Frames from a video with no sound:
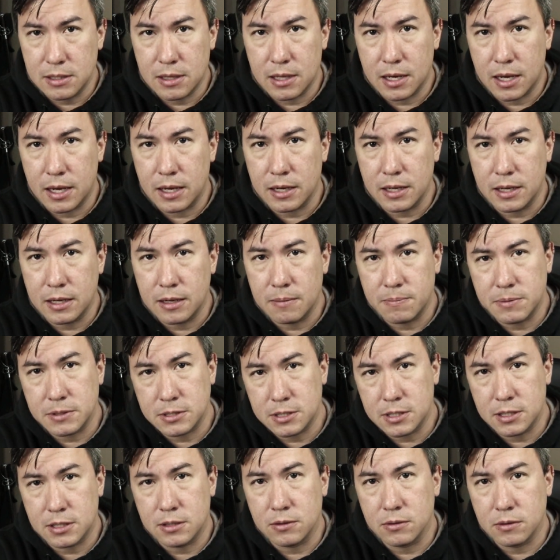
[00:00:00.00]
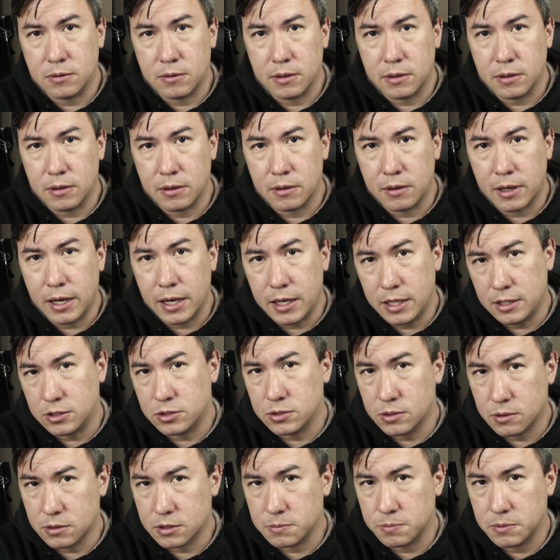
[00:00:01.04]
that in a particular or any
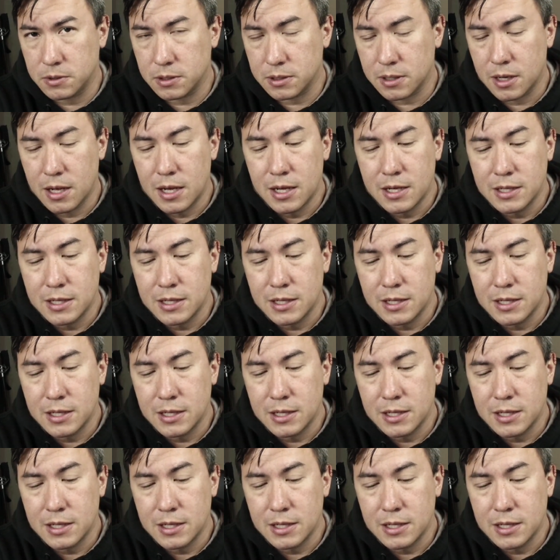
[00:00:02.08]
source book.